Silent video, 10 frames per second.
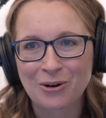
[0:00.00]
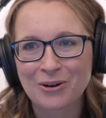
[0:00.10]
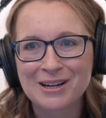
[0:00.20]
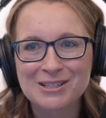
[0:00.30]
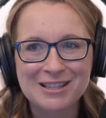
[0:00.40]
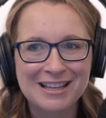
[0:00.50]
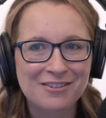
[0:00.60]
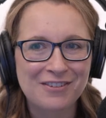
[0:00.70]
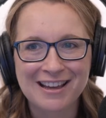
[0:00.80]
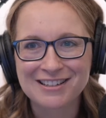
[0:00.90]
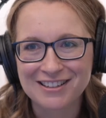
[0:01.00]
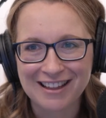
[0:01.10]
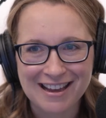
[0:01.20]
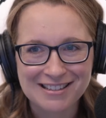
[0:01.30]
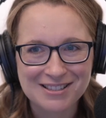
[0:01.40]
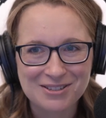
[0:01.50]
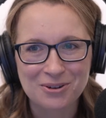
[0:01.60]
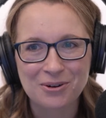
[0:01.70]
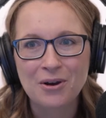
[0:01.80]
or it's the evangelist. Or